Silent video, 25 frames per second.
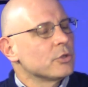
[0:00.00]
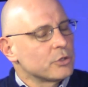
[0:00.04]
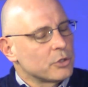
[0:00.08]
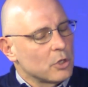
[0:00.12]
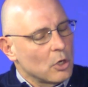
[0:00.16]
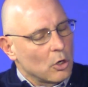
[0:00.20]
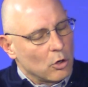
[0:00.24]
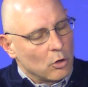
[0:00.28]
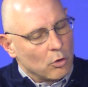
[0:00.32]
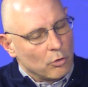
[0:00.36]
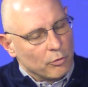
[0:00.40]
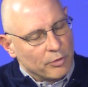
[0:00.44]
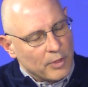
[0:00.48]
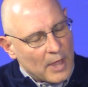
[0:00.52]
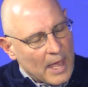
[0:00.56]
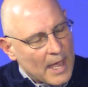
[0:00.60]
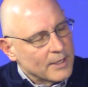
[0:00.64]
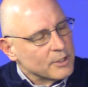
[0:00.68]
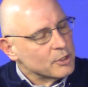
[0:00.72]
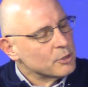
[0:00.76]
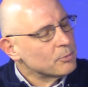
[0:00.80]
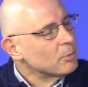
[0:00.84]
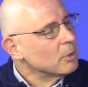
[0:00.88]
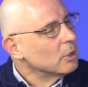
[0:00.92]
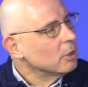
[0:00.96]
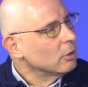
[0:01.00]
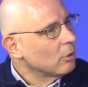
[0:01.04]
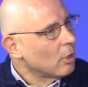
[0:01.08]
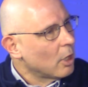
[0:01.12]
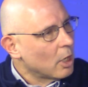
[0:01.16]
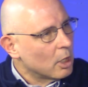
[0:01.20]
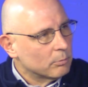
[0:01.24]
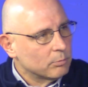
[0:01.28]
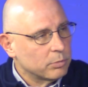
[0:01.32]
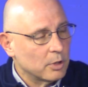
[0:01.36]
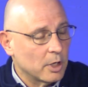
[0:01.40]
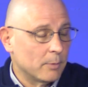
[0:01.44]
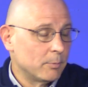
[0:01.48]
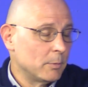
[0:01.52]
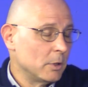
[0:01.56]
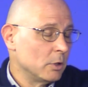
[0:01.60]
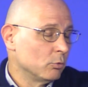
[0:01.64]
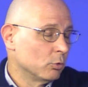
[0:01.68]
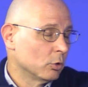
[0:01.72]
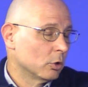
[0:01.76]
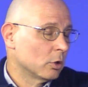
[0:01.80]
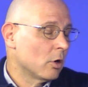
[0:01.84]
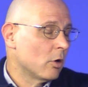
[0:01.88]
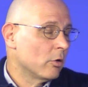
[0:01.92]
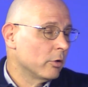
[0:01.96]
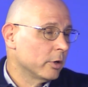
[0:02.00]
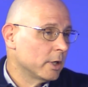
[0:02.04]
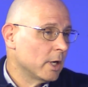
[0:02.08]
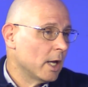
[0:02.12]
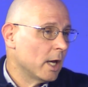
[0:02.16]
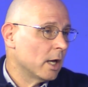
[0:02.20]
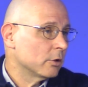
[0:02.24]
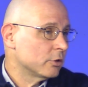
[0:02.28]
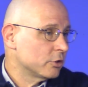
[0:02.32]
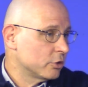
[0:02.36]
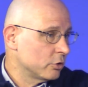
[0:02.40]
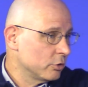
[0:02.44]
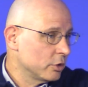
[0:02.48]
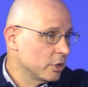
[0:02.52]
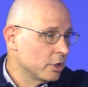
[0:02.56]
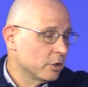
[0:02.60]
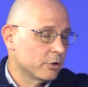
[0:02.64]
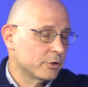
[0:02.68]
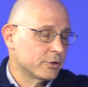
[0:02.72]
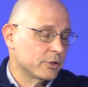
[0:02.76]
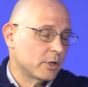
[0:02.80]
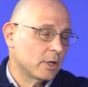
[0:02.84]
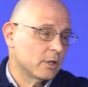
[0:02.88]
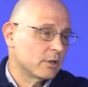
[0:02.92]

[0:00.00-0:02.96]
So that's been a long. I mean, we're going now two years,